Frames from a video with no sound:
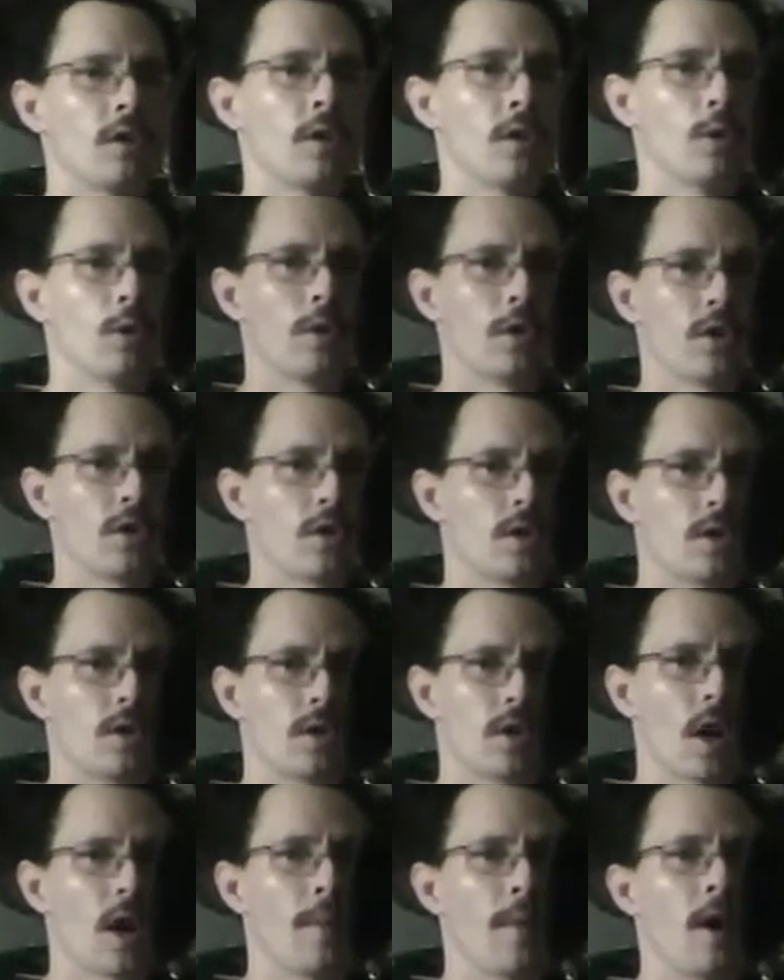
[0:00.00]
Norse
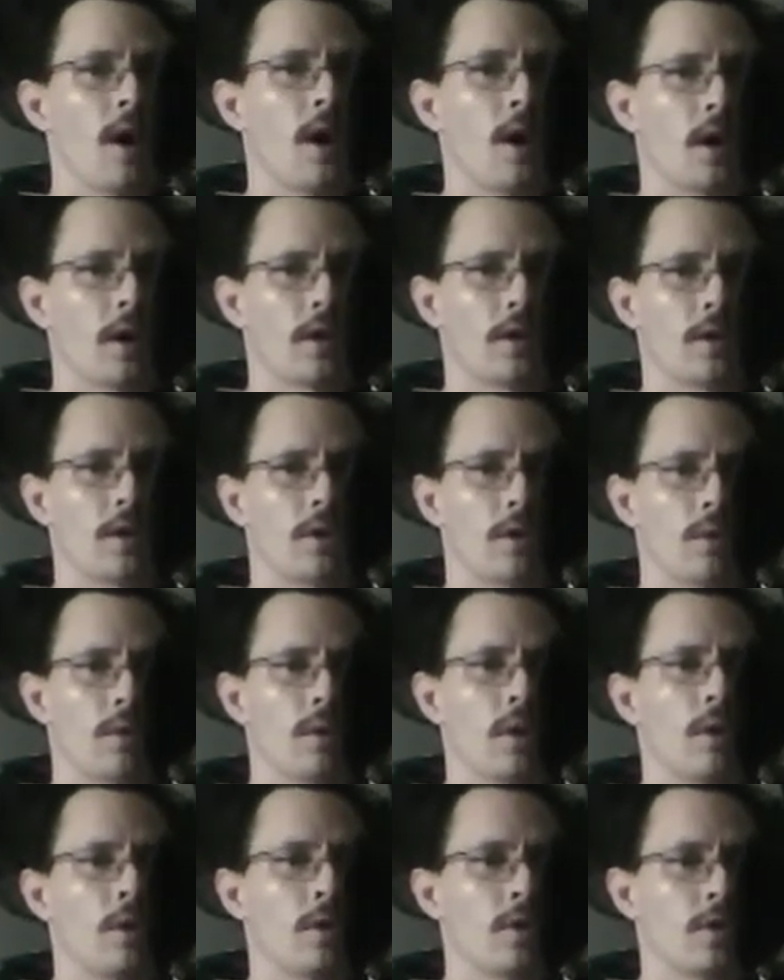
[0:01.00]
tomahawk
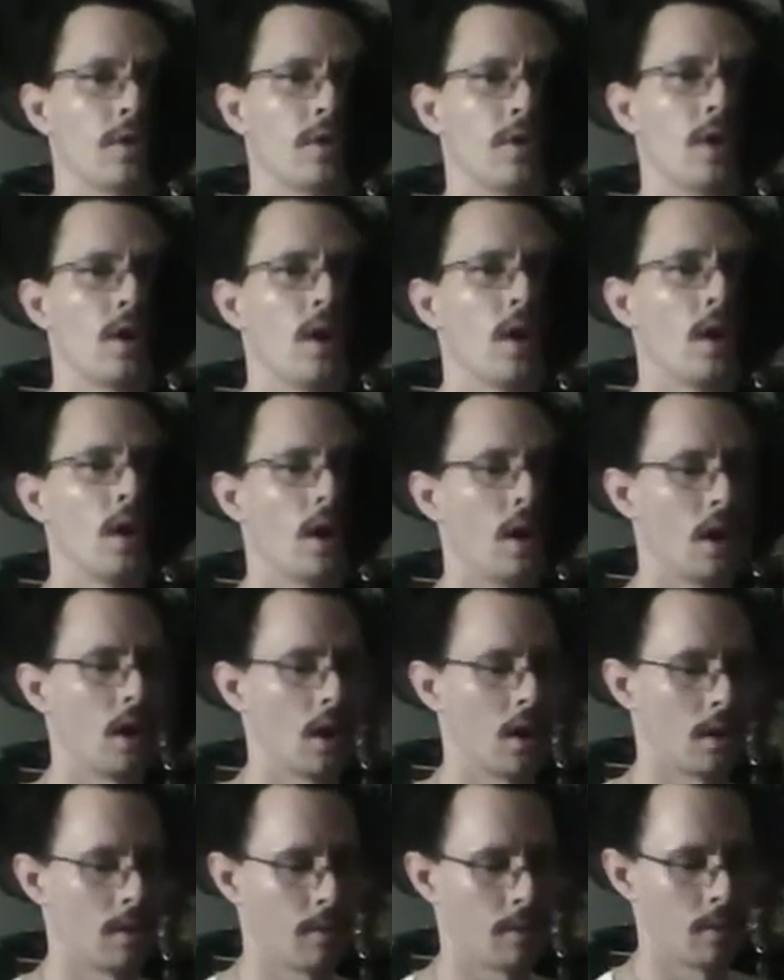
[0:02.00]
throwers.
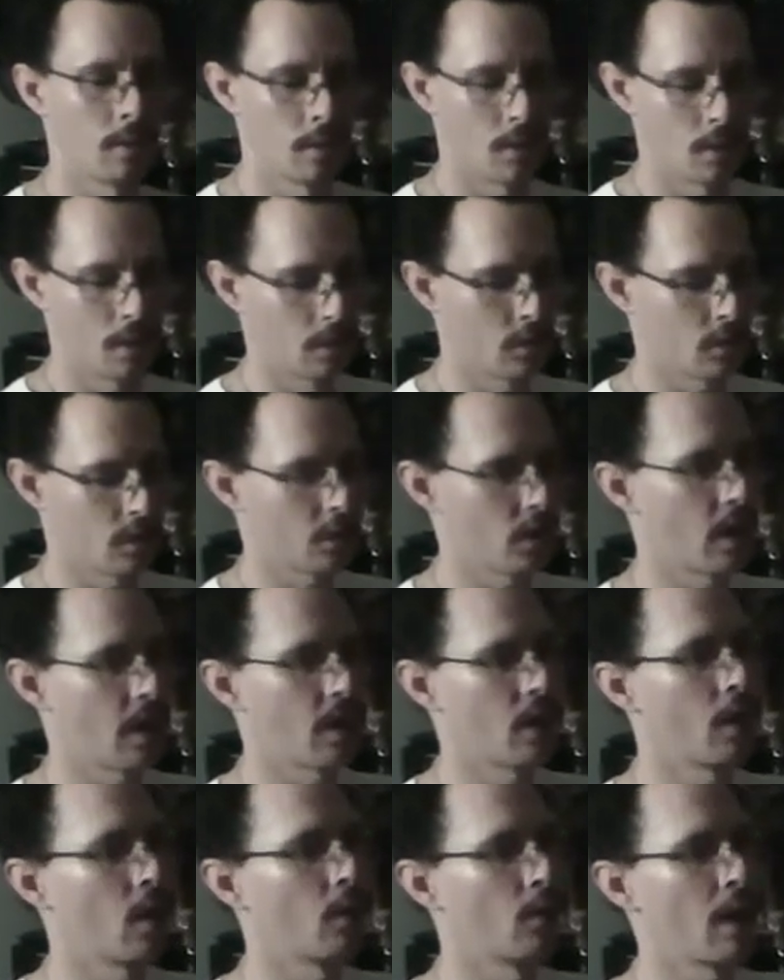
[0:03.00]
Just got
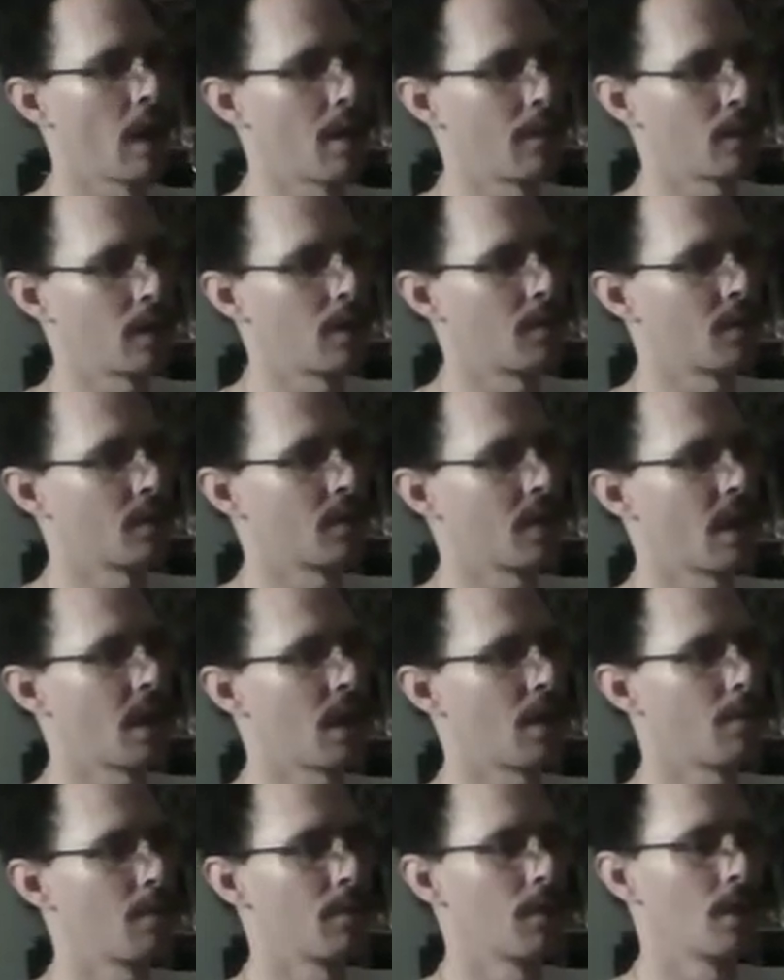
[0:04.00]
it all wrapped up in
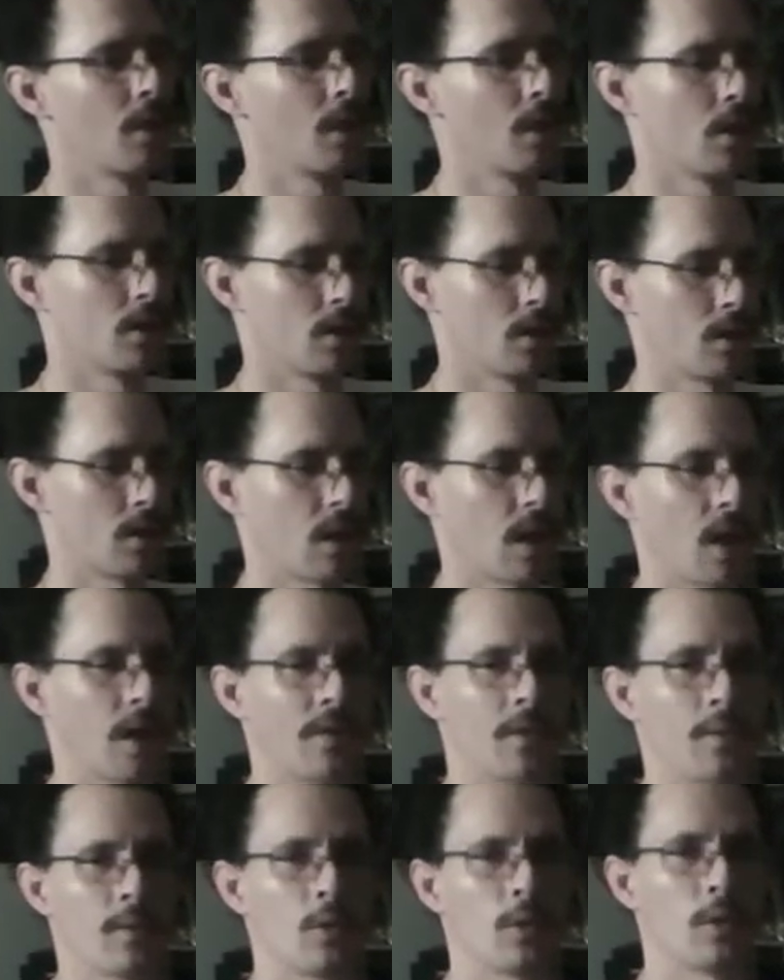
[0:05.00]
tape to kind
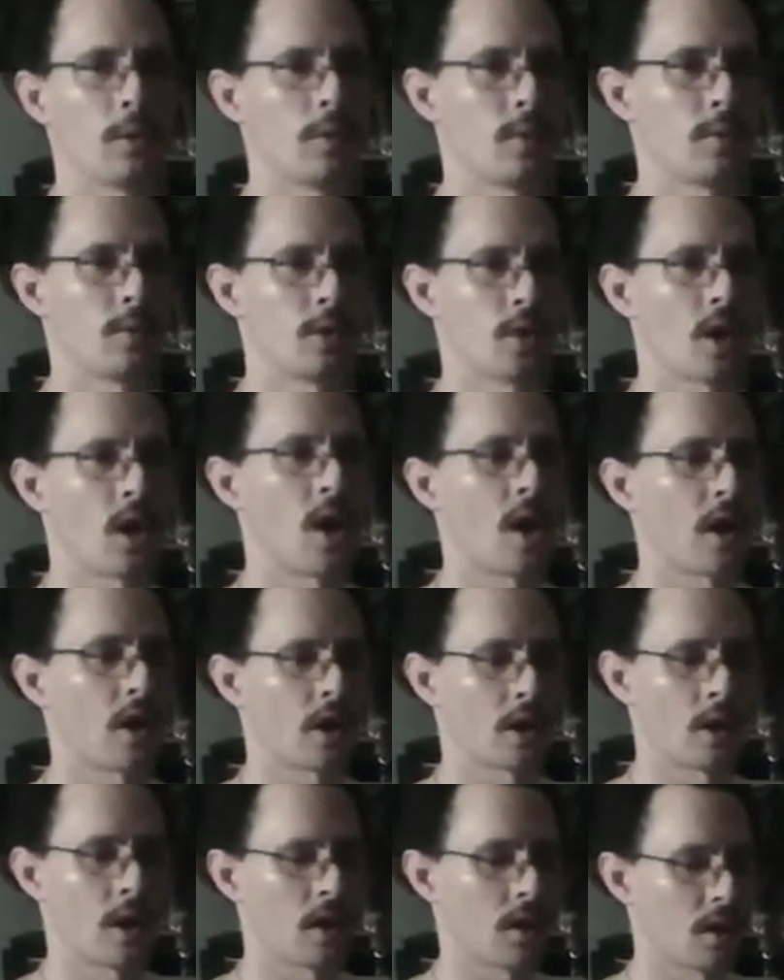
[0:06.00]
of absorb some shock,
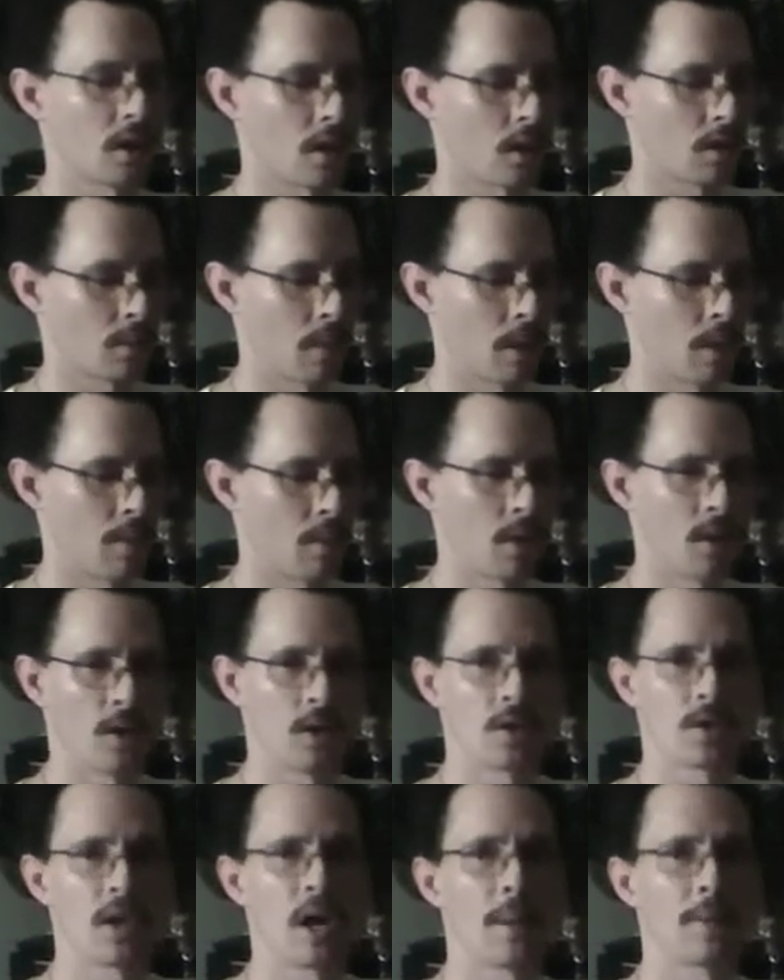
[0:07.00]
and I think maybe to
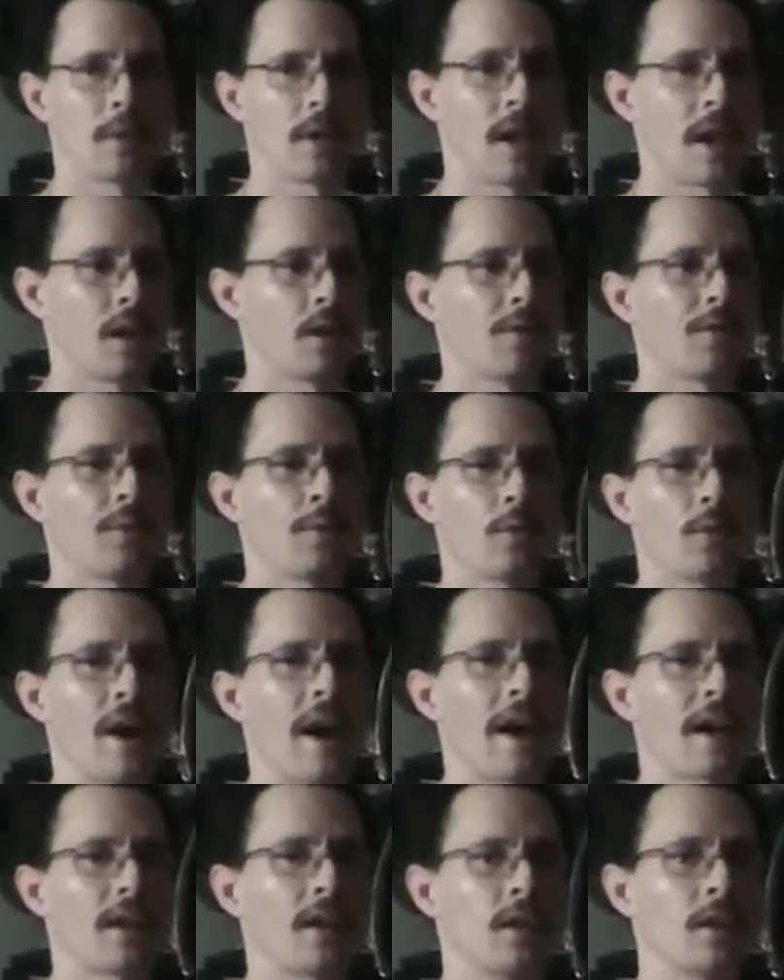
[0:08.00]
stop the handle from
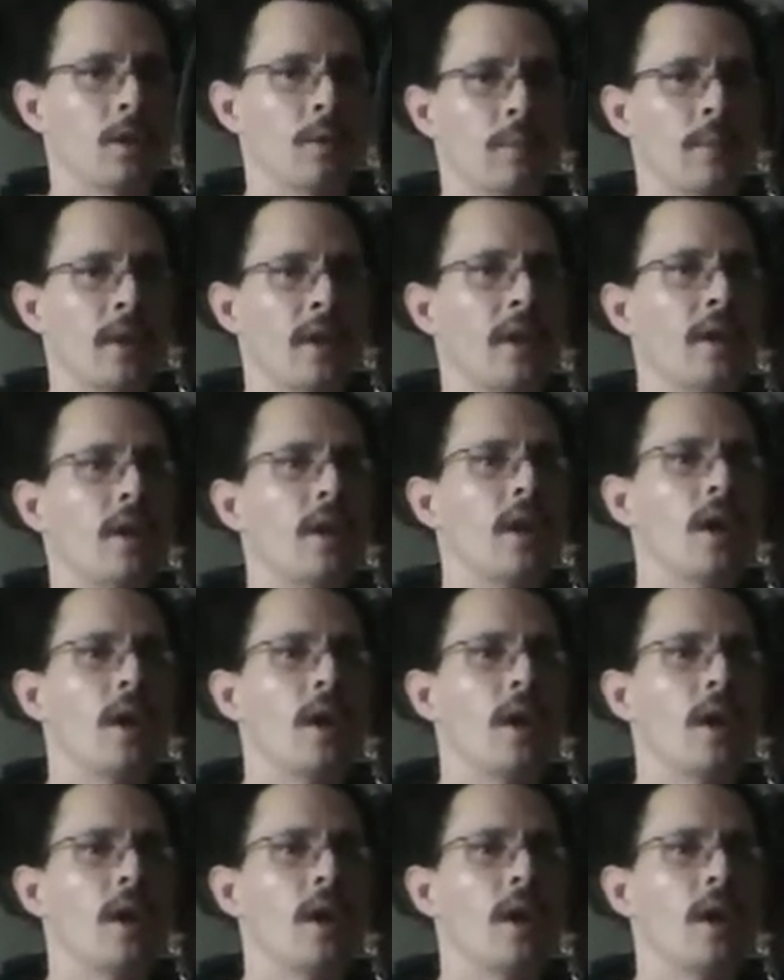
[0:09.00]
cracking a little bit.